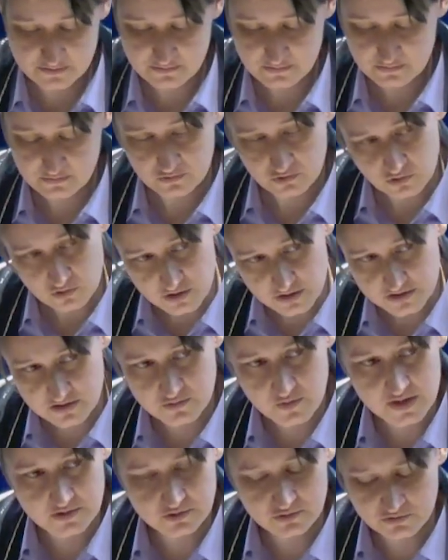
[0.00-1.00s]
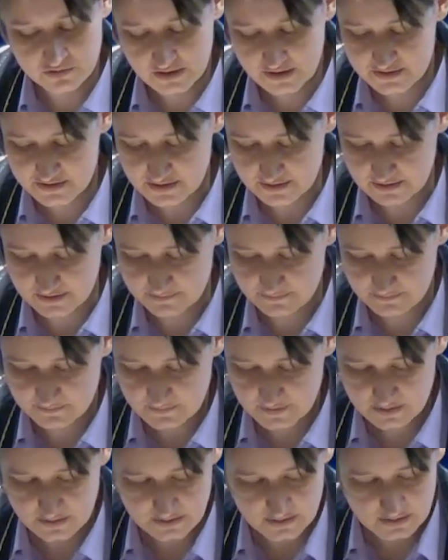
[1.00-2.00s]
you are the one who needs it.
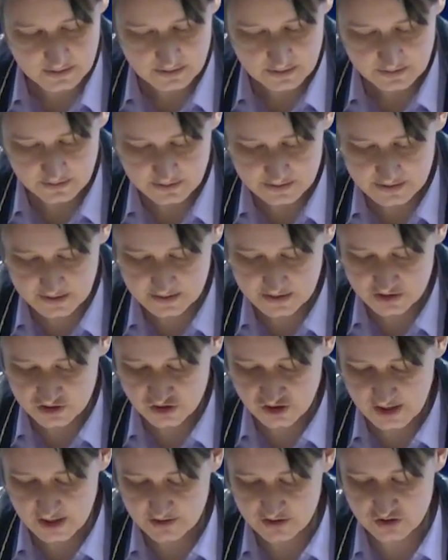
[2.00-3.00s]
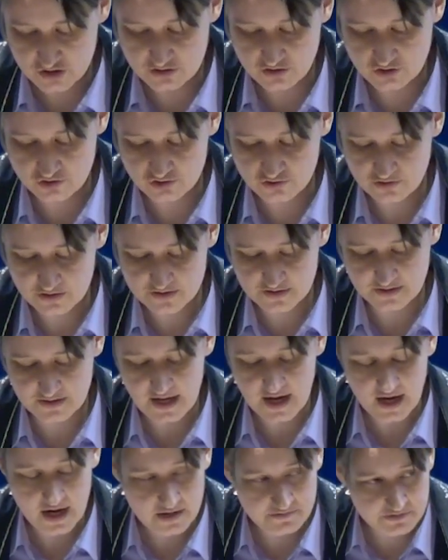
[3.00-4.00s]
This exchange ensures that
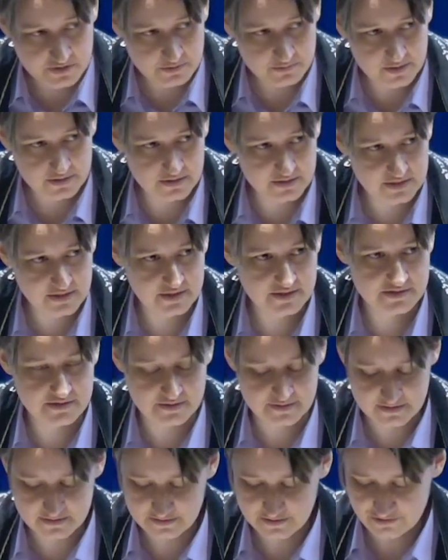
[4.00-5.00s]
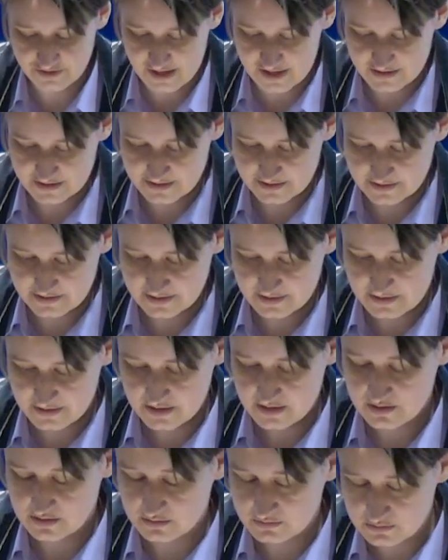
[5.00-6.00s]
everyone's needs are addressed,
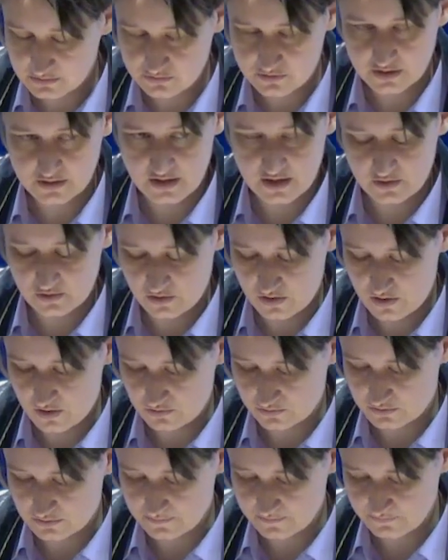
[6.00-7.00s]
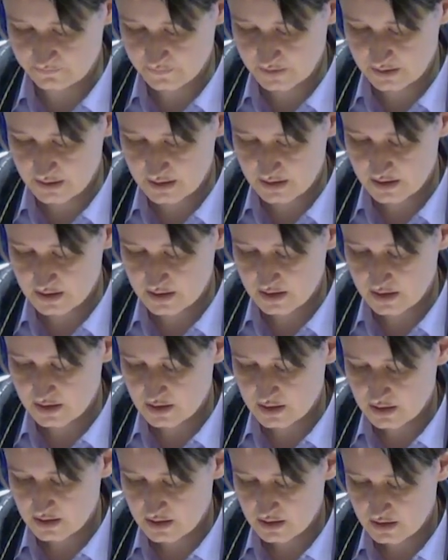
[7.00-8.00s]
including our own.
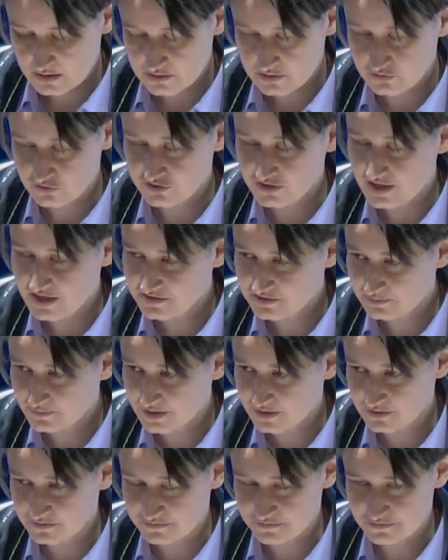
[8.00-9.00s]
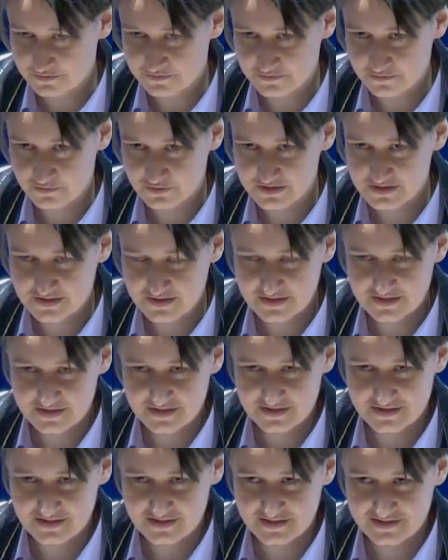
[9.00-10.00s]
So another metaphor for you, it's like
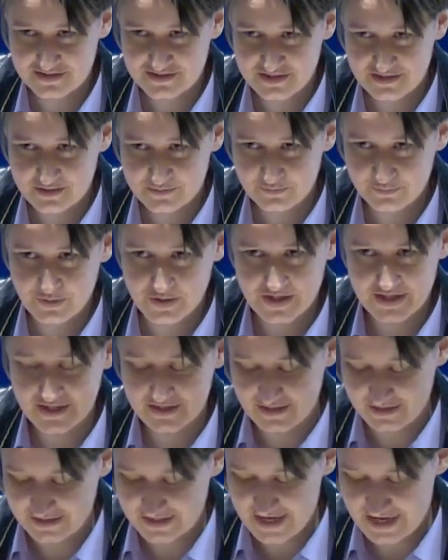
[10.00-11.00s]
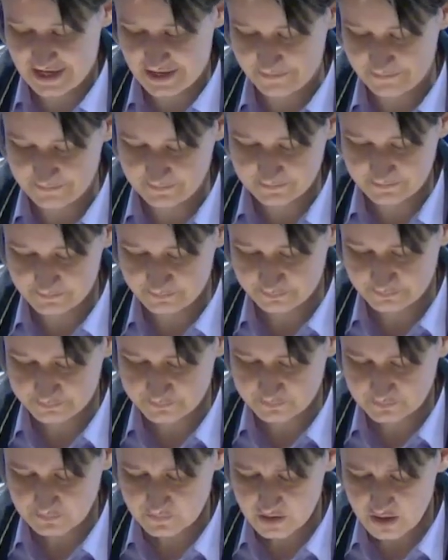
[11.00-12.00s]
a team playing a game
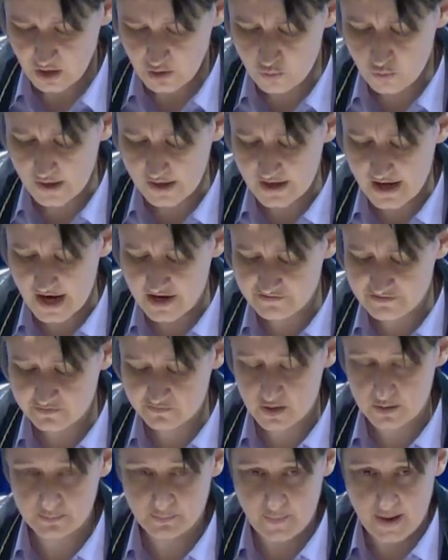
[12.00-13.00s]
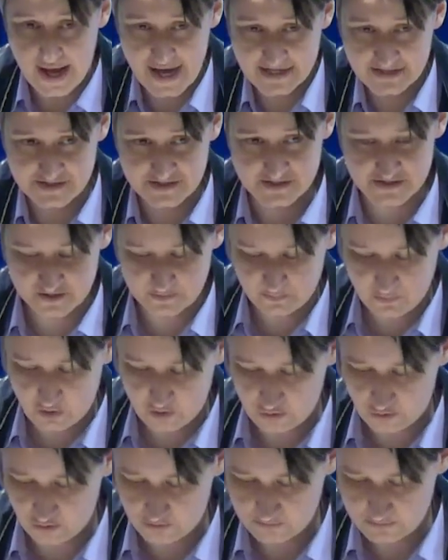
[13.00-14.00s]
where everyone passes a
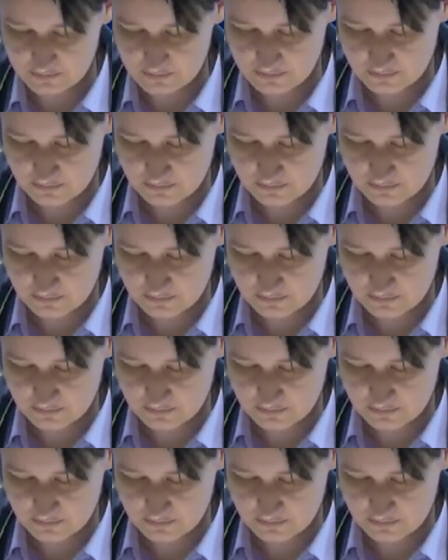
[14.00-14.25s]
ball.